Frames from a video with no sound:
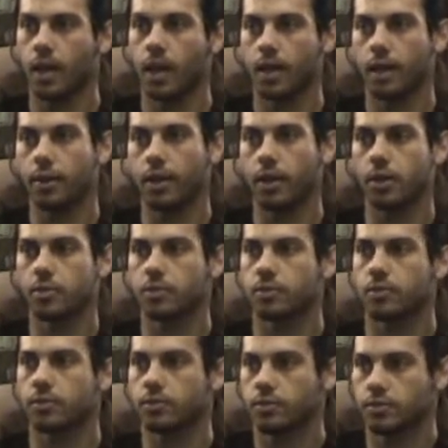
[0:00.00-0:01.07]
And here we go.
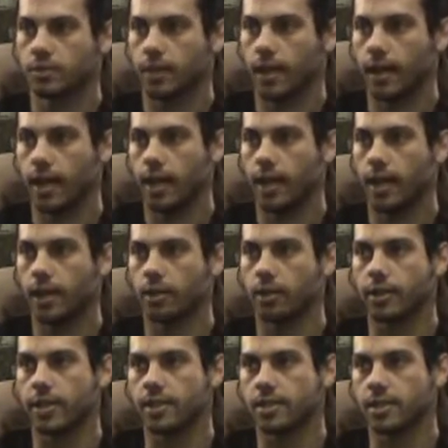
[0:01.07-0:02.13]
Hey,
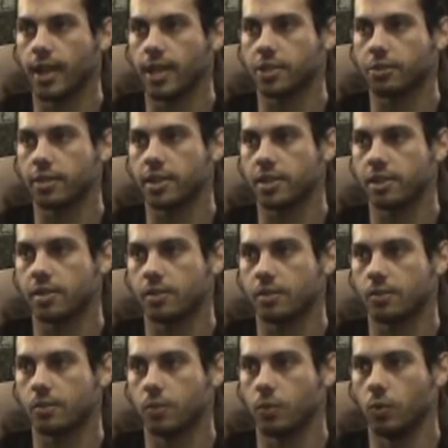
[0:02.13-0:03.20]
look, it's Tetris.
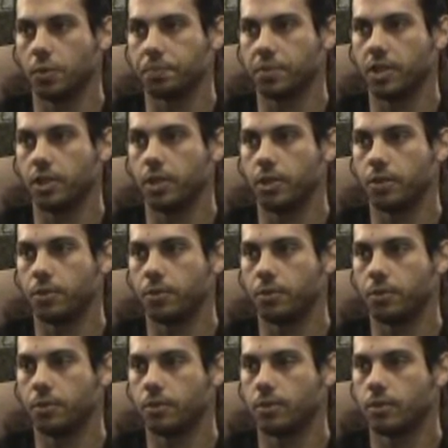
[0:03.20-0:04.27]
Whoop-de-doo.
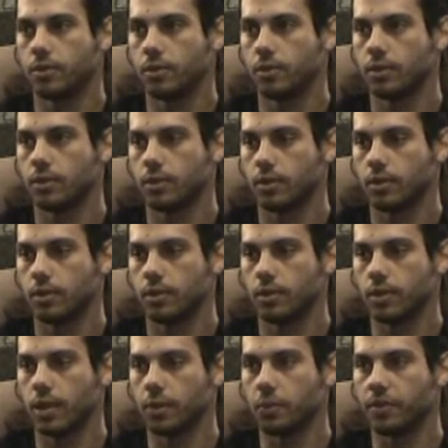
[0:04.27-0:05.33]

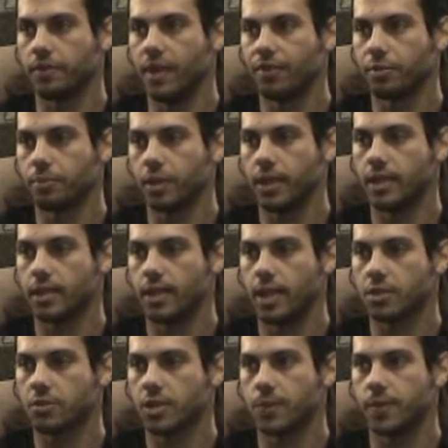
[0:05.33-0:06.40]
Like we've never played
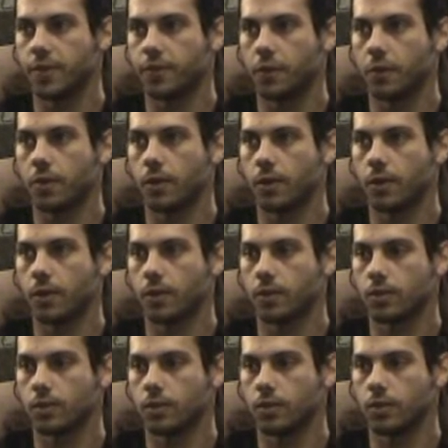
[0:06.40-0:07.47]
Tetris before.
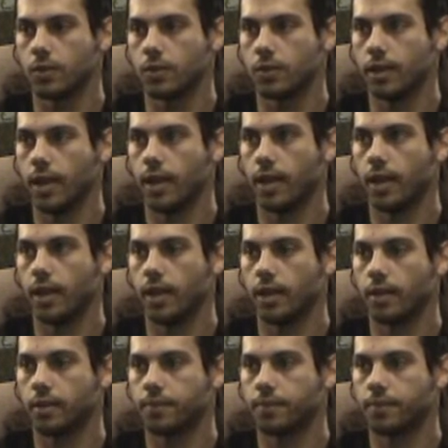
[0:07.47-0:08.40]
Yay.